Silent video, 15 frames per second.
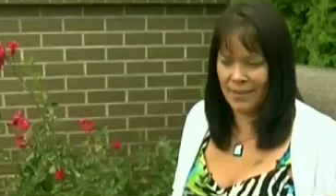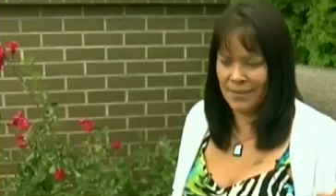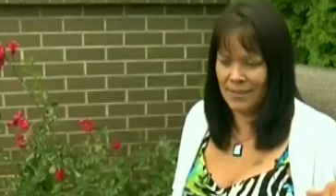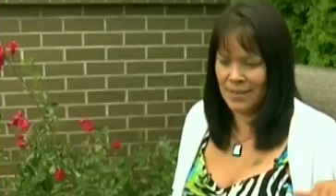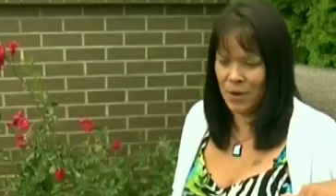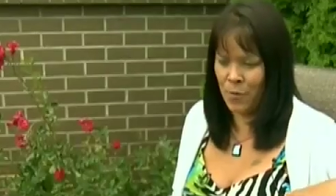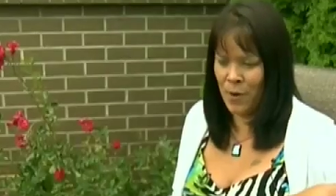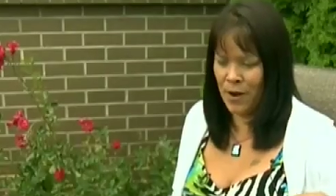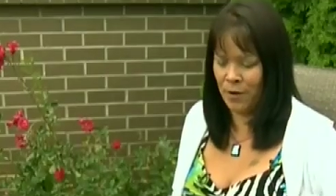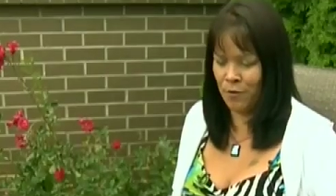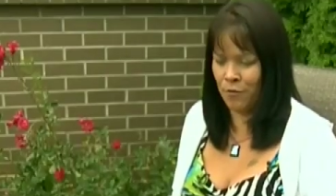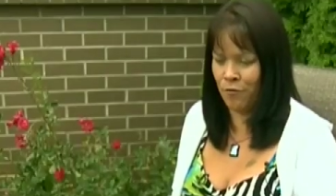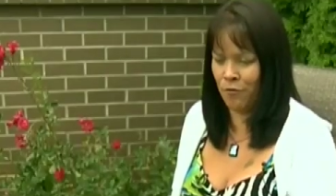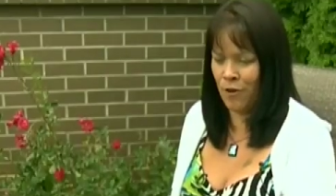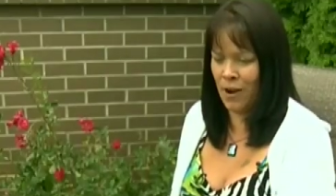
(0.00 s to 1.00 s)
us, it went in
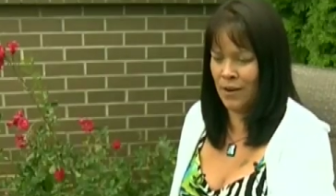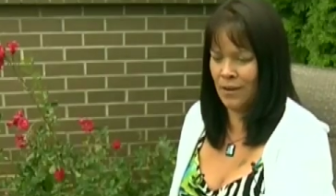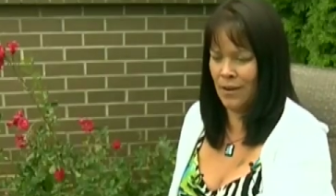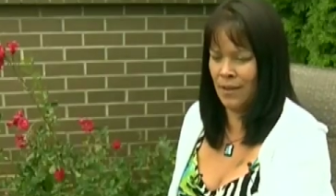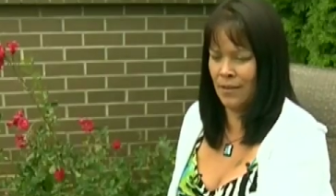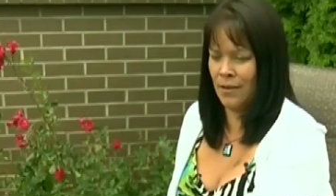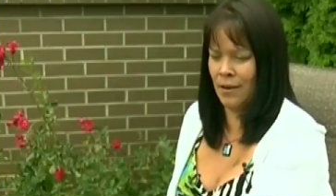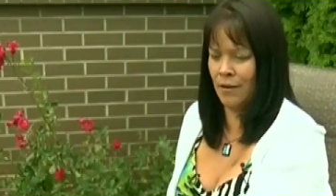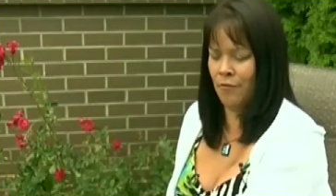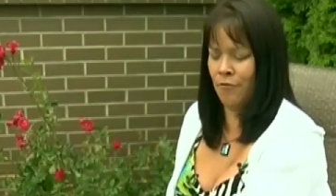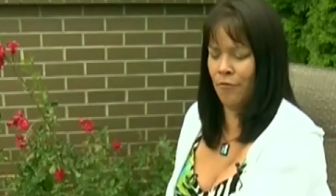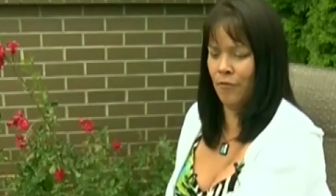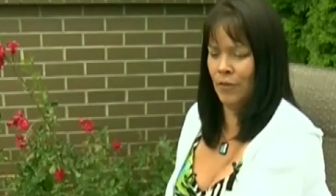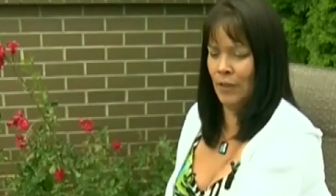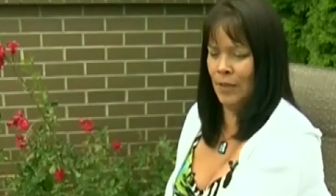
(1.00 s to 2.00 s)
front, and then it
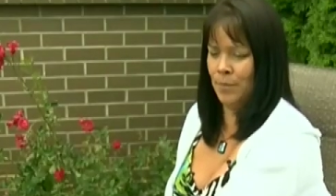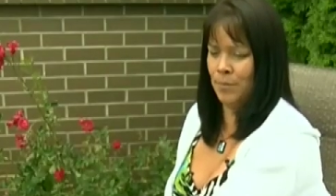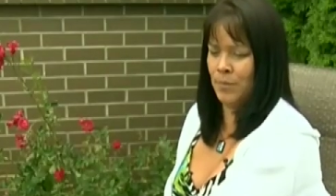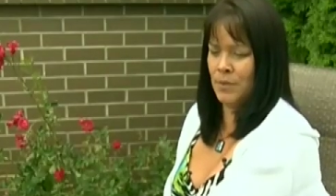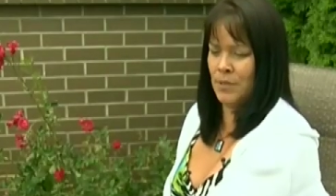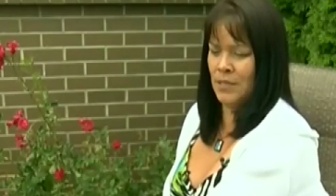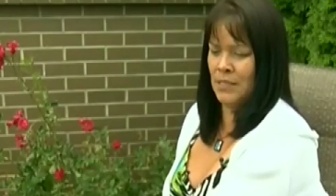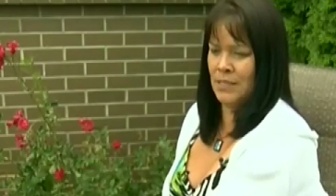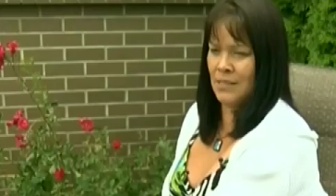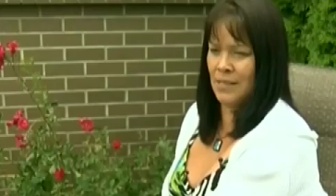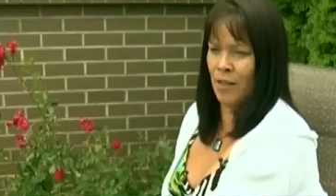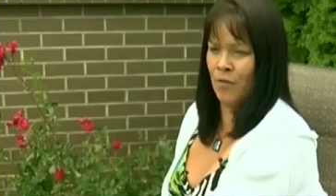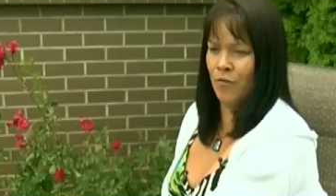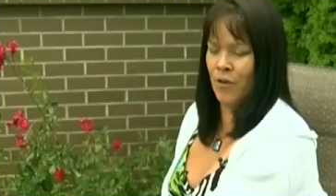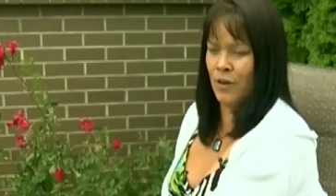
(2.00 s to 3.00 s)
flipped
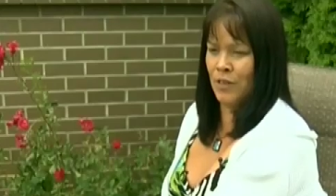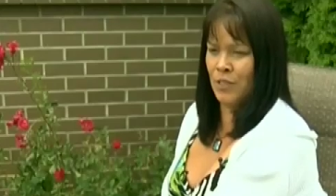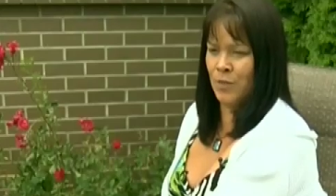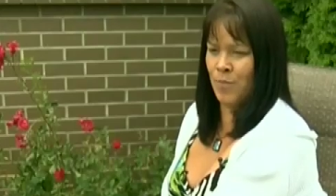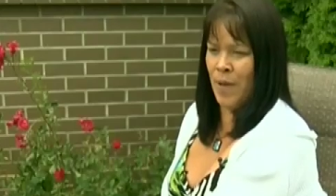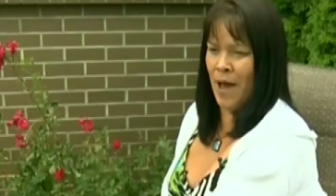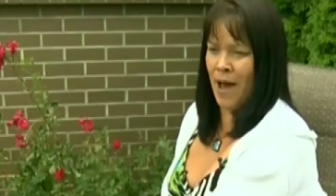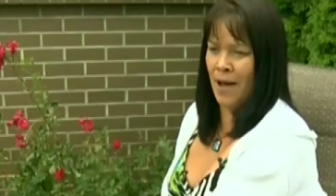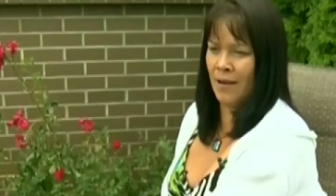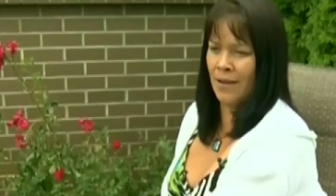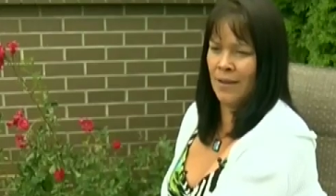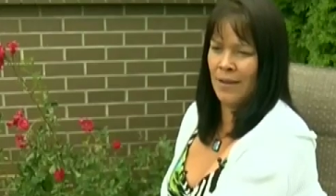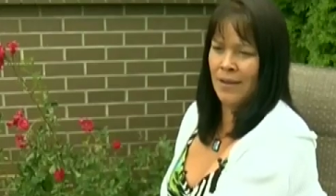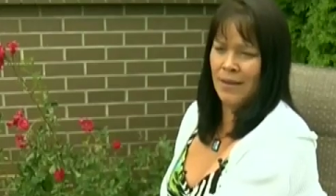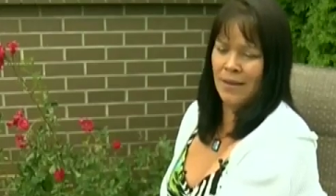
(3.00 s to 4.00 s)
itself on its back